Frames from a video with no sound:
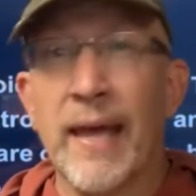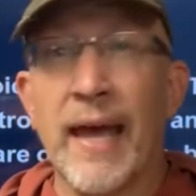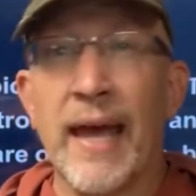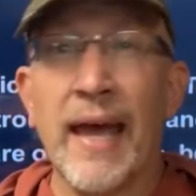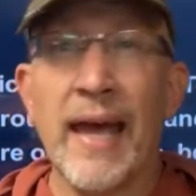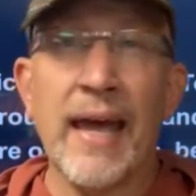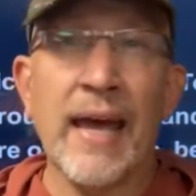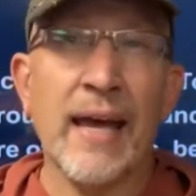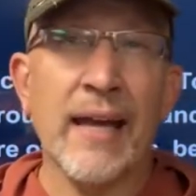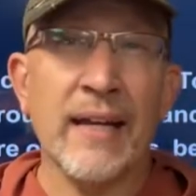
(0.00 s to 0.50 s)

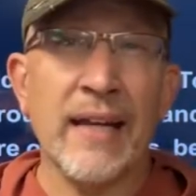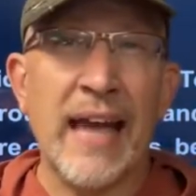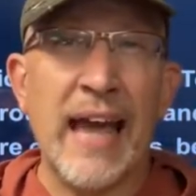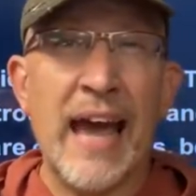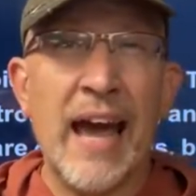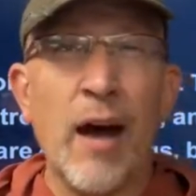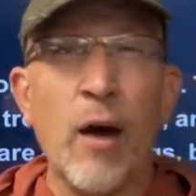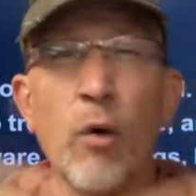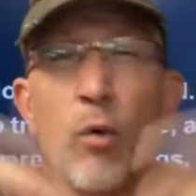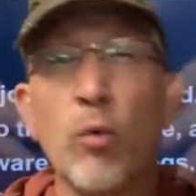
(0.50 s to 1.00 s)
and
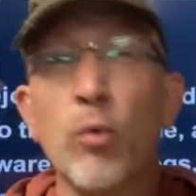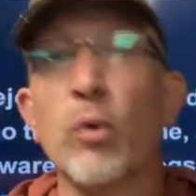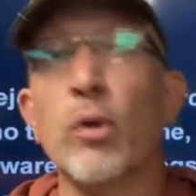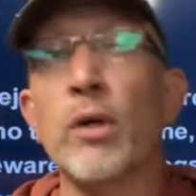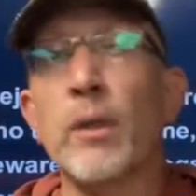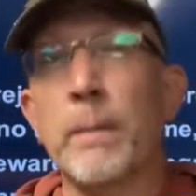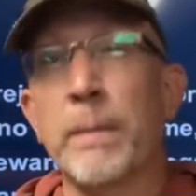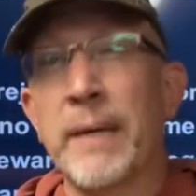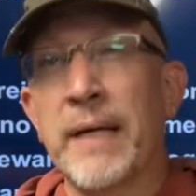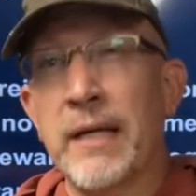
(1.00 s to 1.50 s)

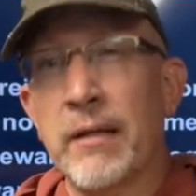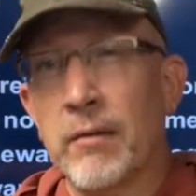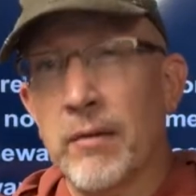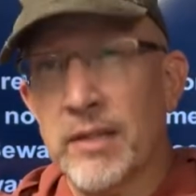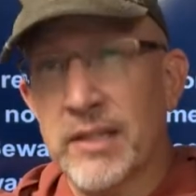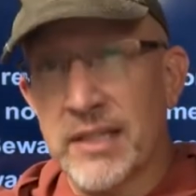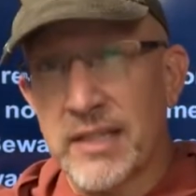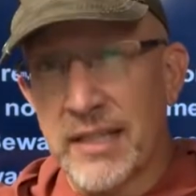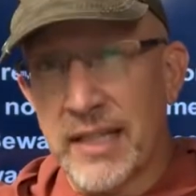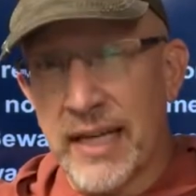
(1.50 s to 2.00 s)
outward
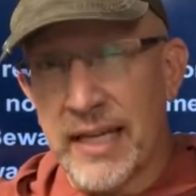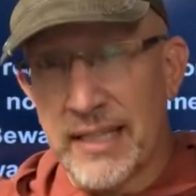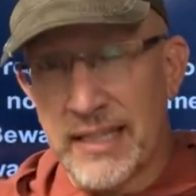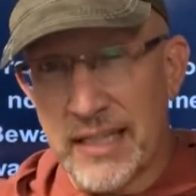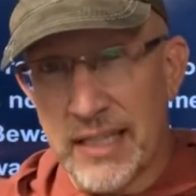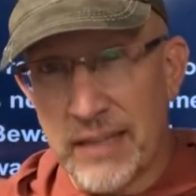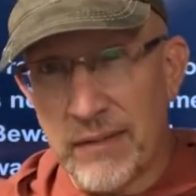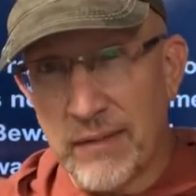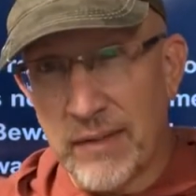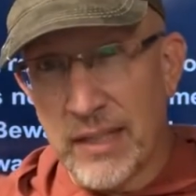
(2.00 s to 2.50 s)
appearance and
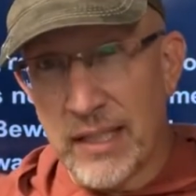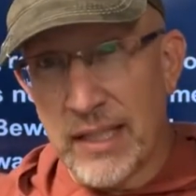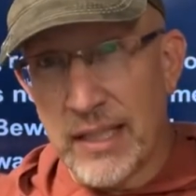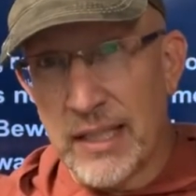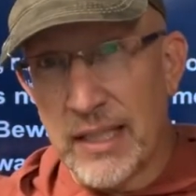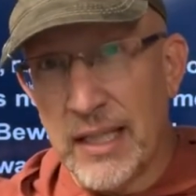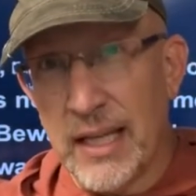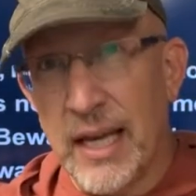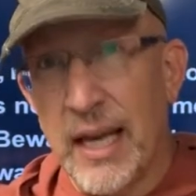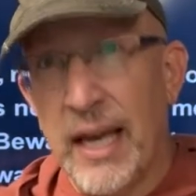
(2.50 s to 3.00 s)

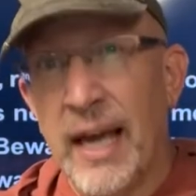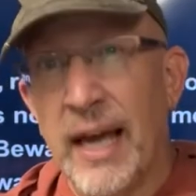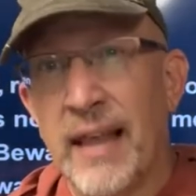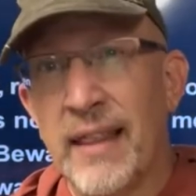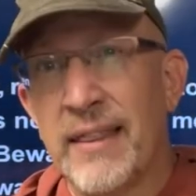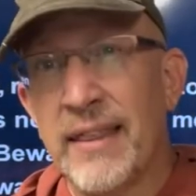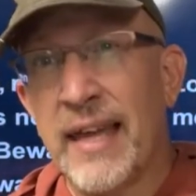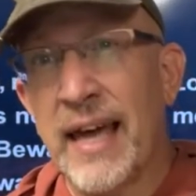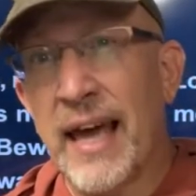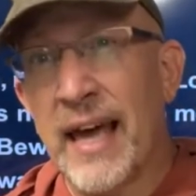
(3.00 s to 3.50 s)
activity
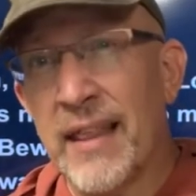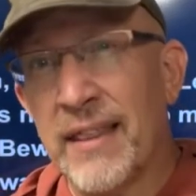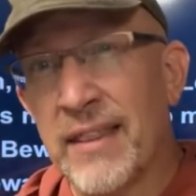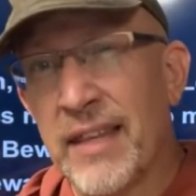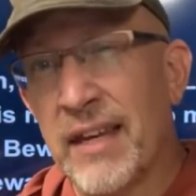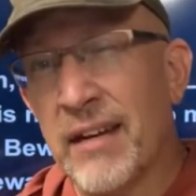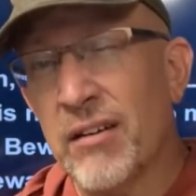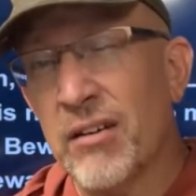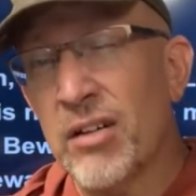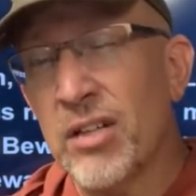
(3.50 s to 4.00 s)
that
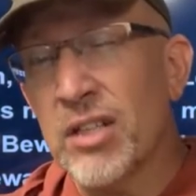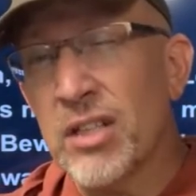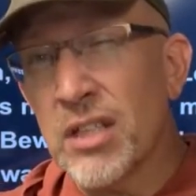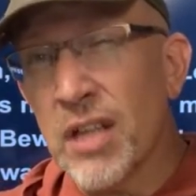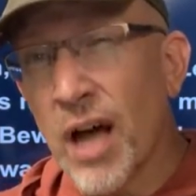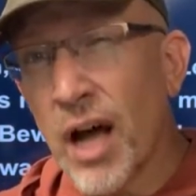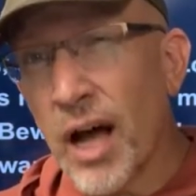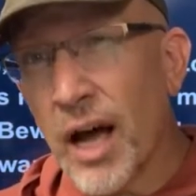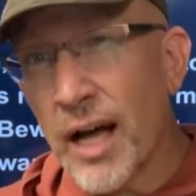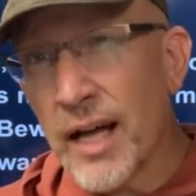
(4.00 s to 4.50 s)
they are
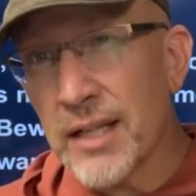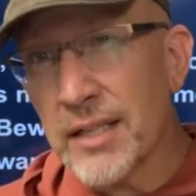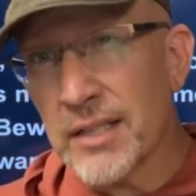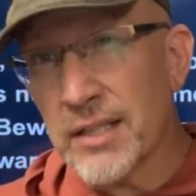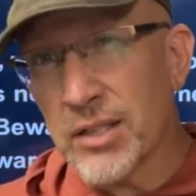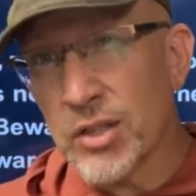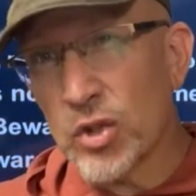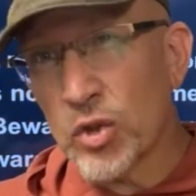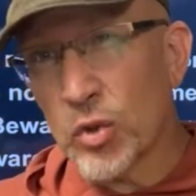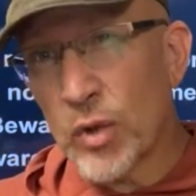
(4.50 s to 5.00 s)
not
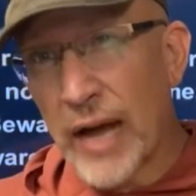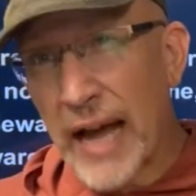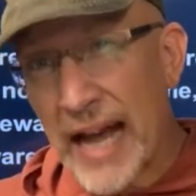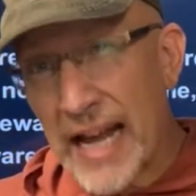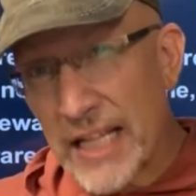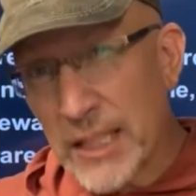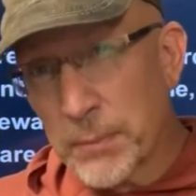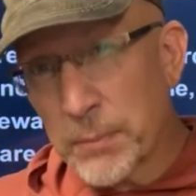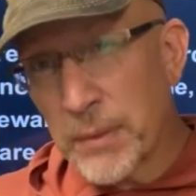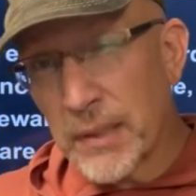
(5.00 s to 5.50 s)

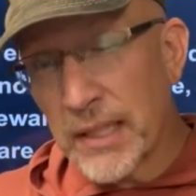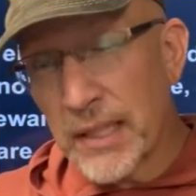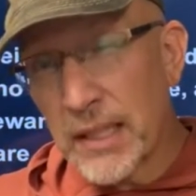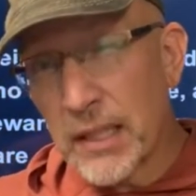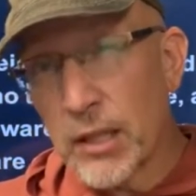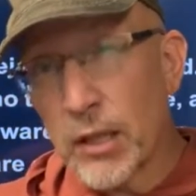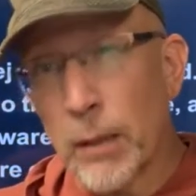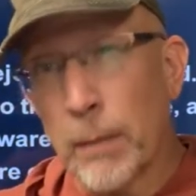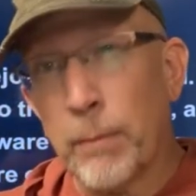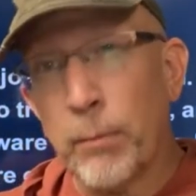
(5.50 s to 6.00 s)

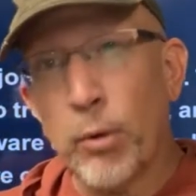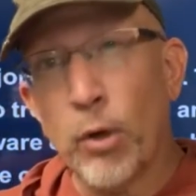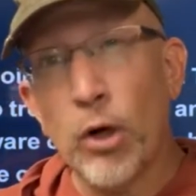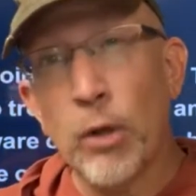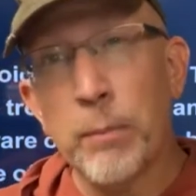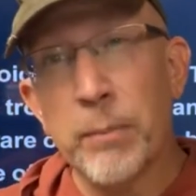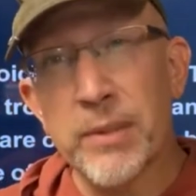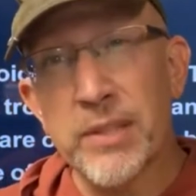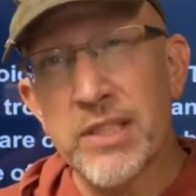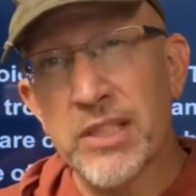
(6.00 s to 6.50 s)
grasping the
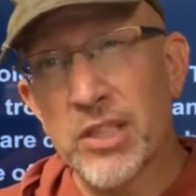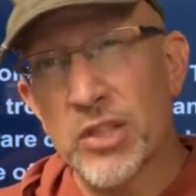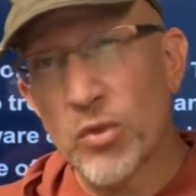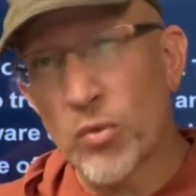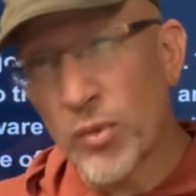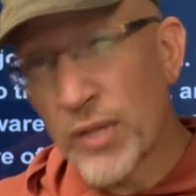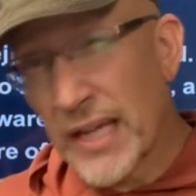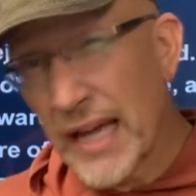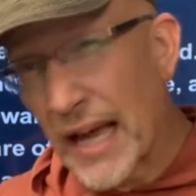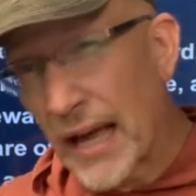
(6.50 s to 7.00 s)
purpose and the
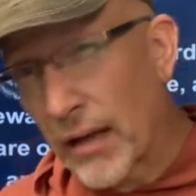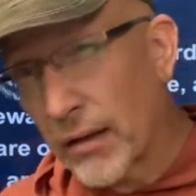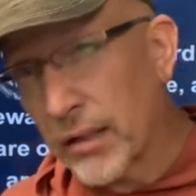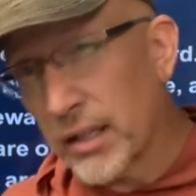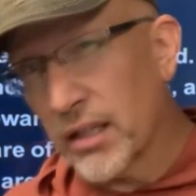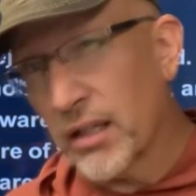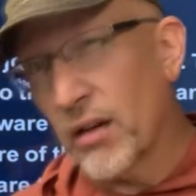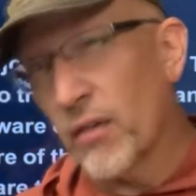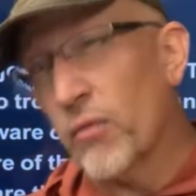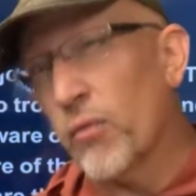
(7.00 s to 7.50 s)

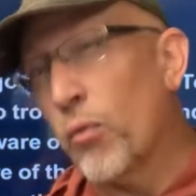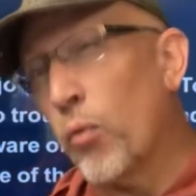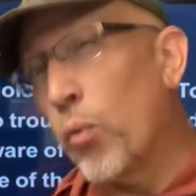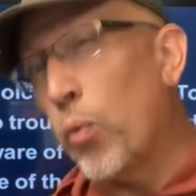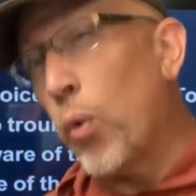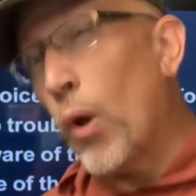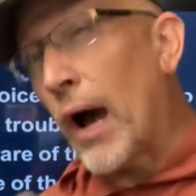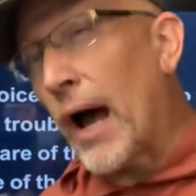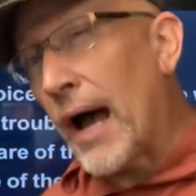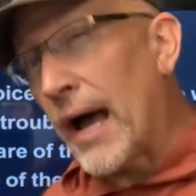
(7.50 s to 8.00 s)
reality of
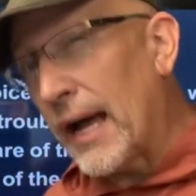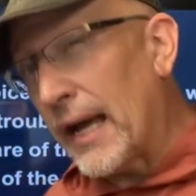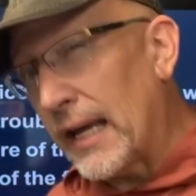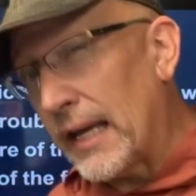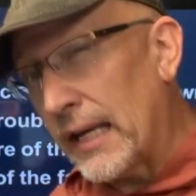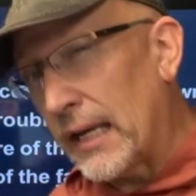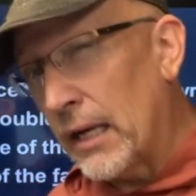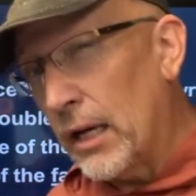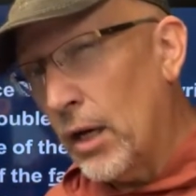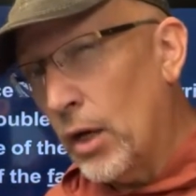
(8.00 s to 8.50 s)

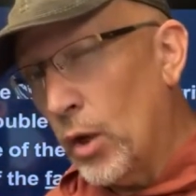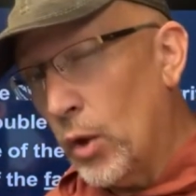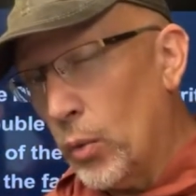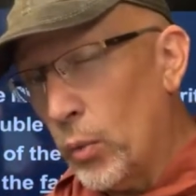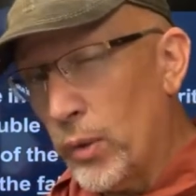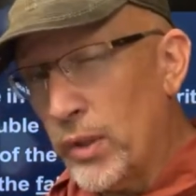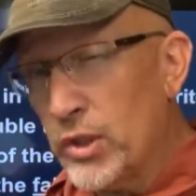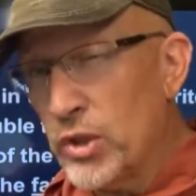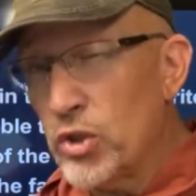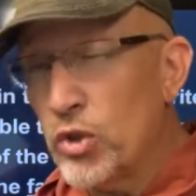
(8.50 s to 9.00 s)
why
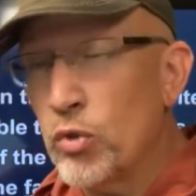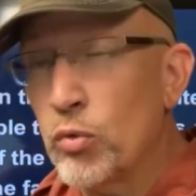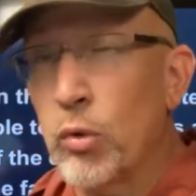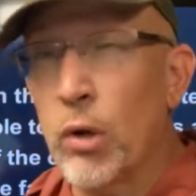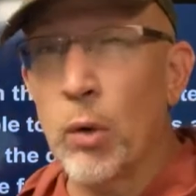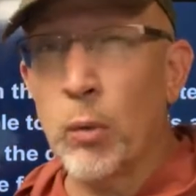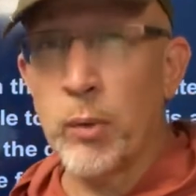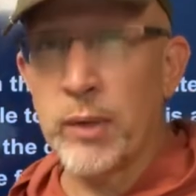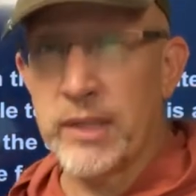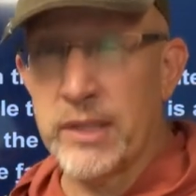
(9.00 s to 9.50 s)
we do
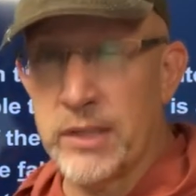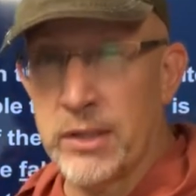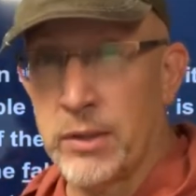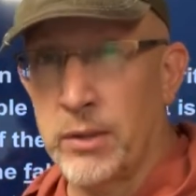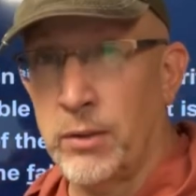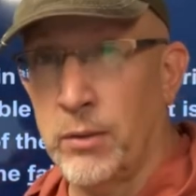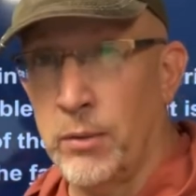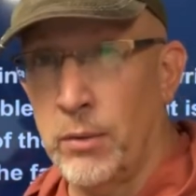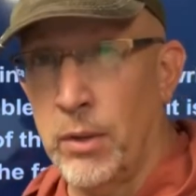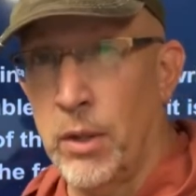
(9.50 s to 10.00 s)
what we
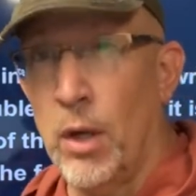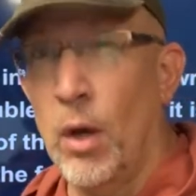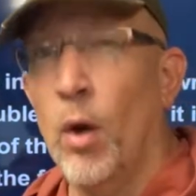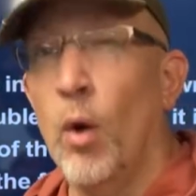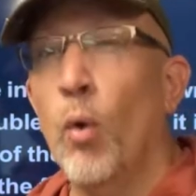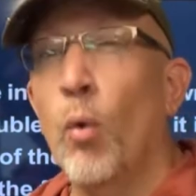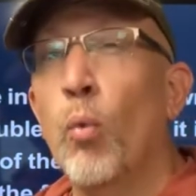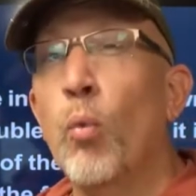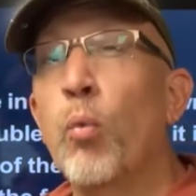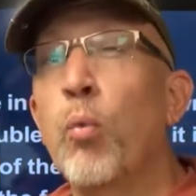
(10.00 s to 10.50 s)
do.
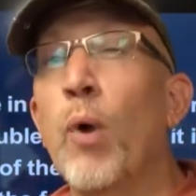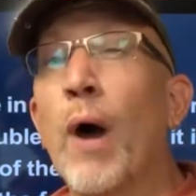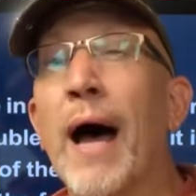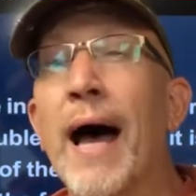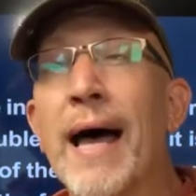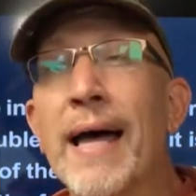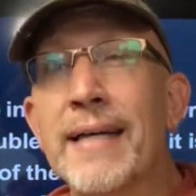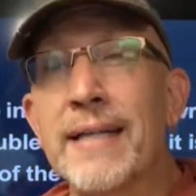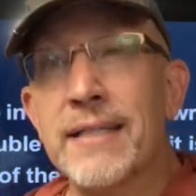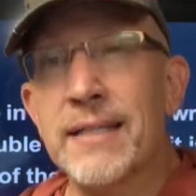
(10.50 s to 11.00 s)

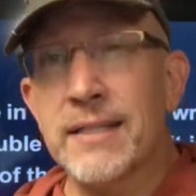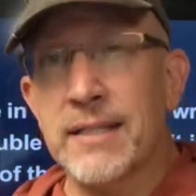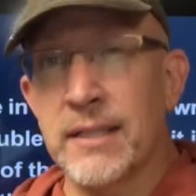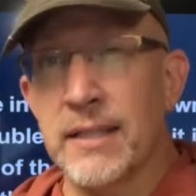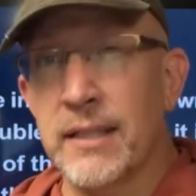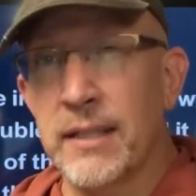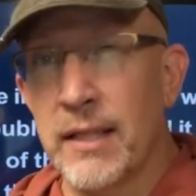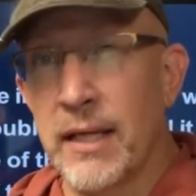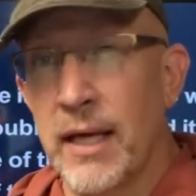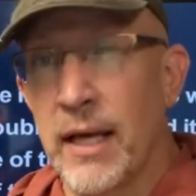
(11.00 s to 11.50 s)
Why is
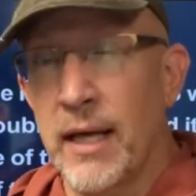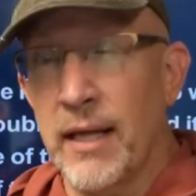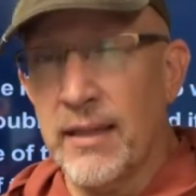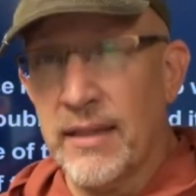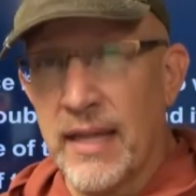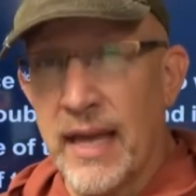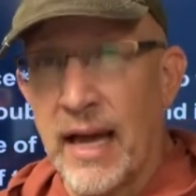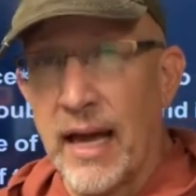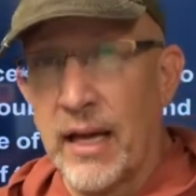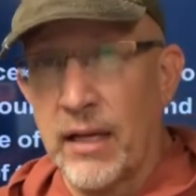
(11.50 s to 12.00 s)
it
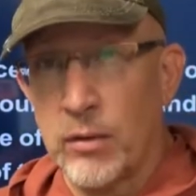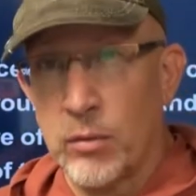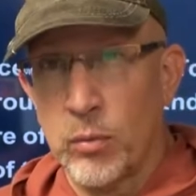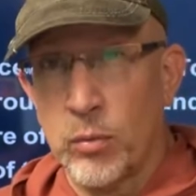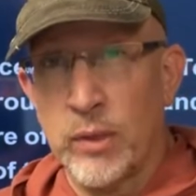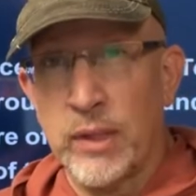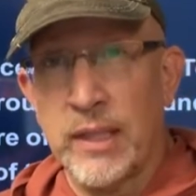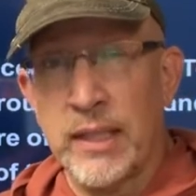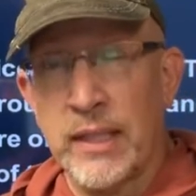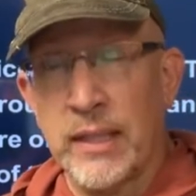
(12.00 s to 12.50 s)
that
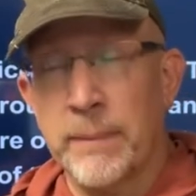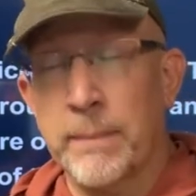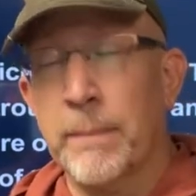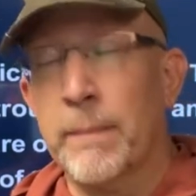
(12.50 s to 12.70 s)
we